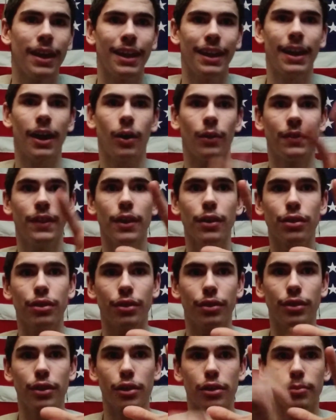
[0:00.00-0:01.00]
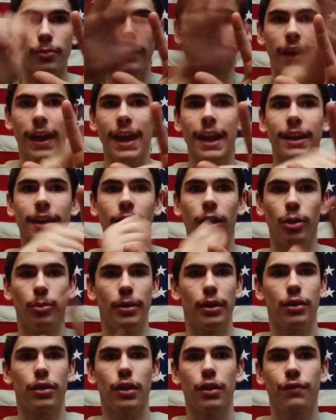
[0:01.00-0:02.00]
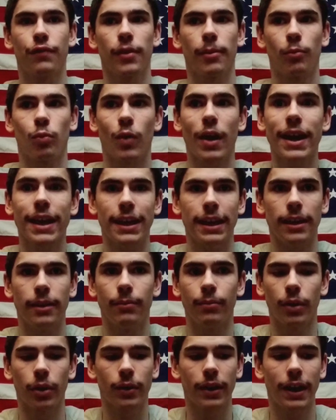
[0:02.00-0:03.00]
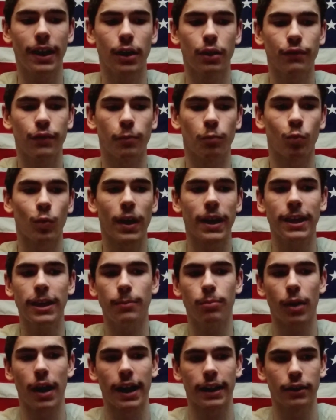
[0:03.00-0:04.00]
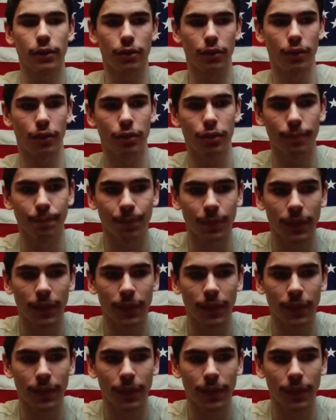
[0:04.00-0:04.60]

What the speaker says: Now, this system of hand elements is from Reiki, okay? It's from Reiki practices.